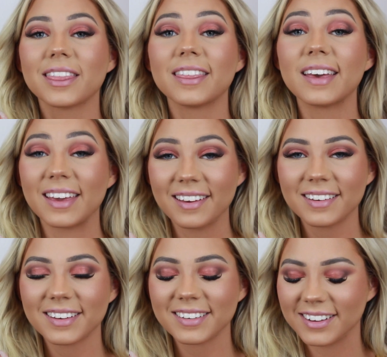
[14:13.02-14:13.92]
The
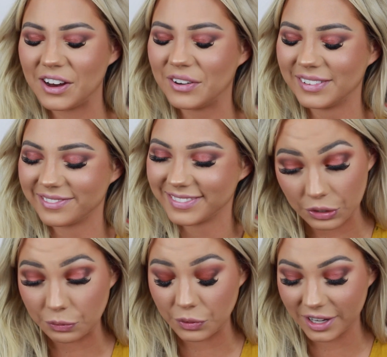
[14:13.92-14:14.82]
Ink.
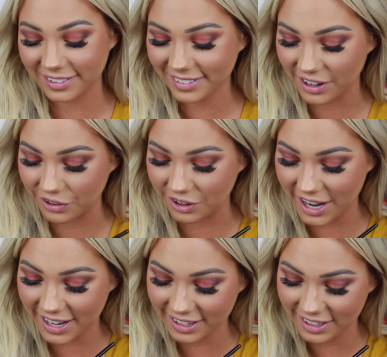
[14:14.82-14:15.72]
Good one, all
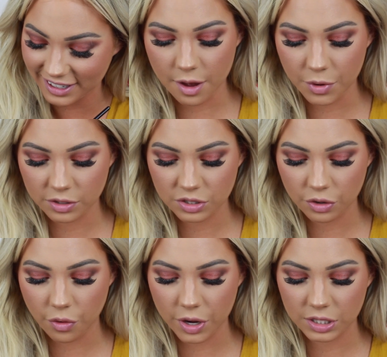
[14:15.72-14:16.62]
right. And I'm
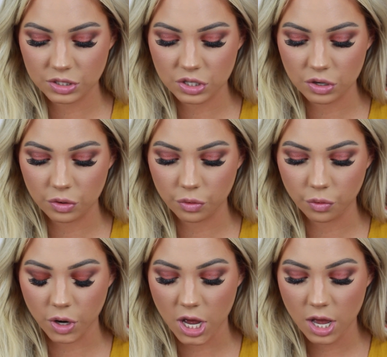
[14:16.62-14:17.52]
also going
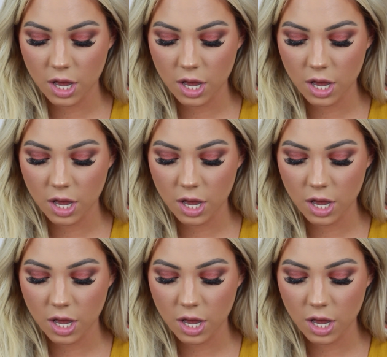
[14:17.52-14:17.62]
to